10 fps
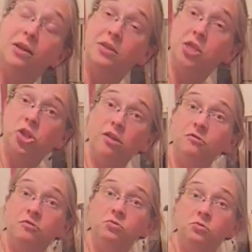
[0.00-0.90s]
find the
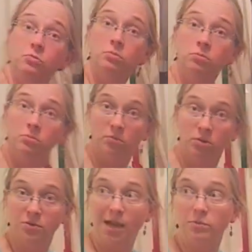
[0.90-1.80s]
shelf,
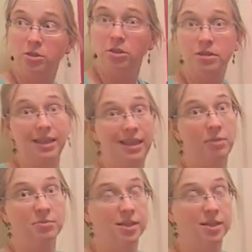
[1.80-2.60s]
so that was good. That helps